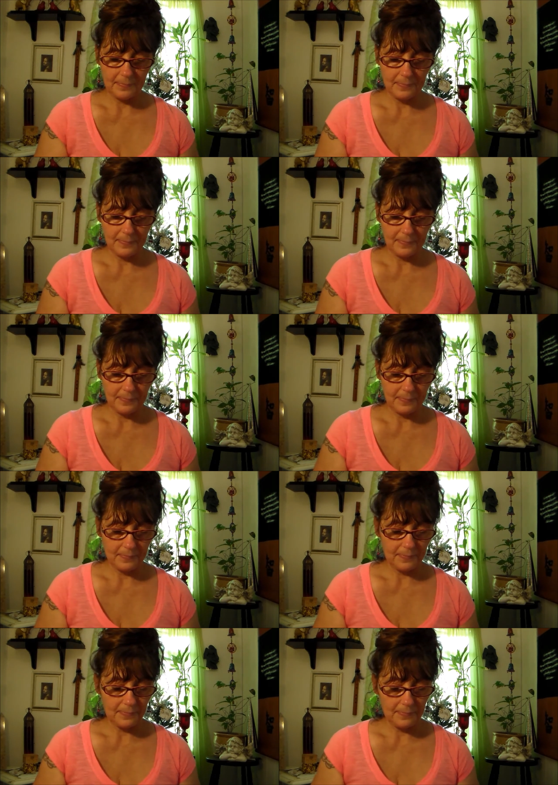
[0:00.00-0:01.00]

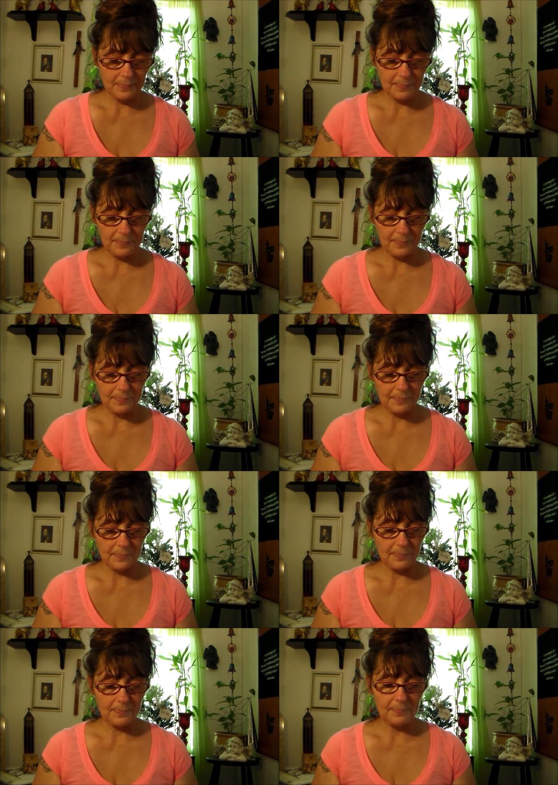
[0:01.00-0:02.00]

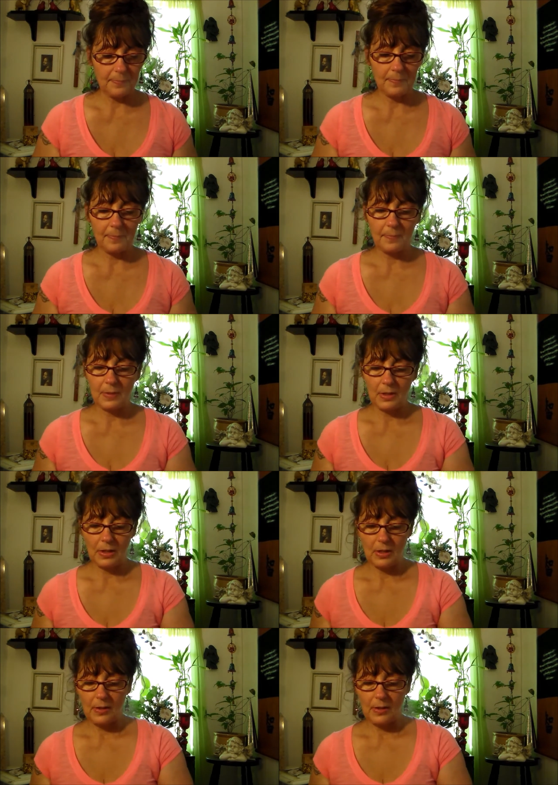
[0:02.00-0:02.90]
No one is speaking in this clip.